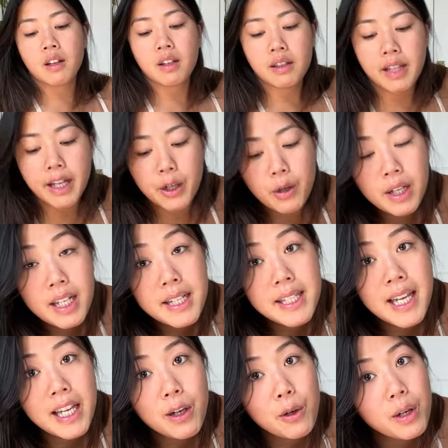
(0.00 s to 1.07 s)
Then you're gonna
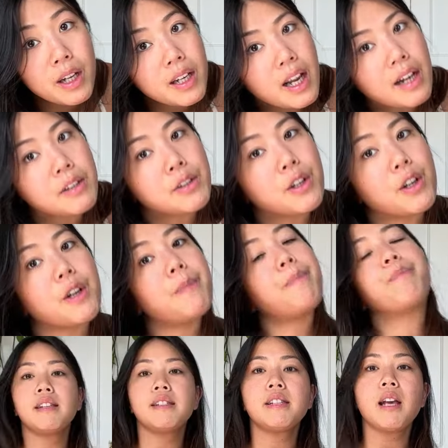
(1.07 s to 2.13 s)
take your connector.
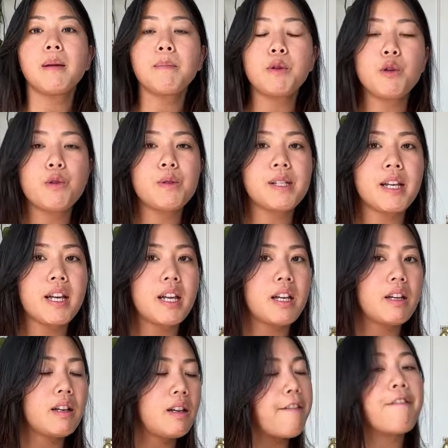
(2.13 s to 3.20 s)
Since I'm
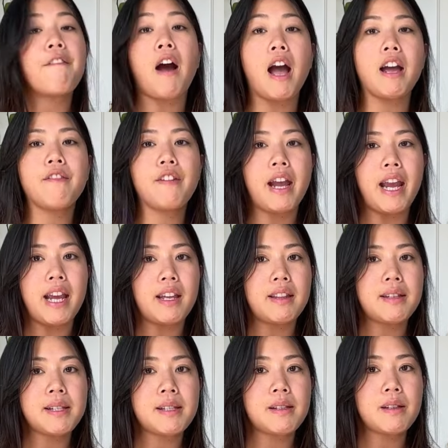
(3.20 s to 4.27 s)
using a
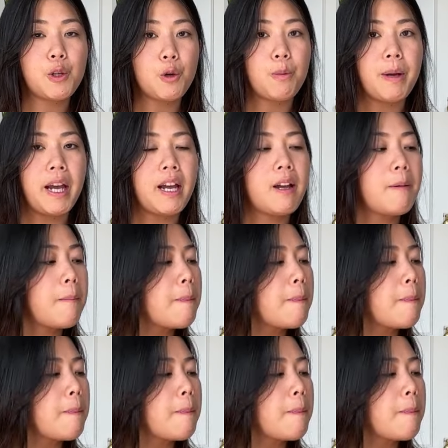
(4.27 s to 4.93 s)
5/8 tubing,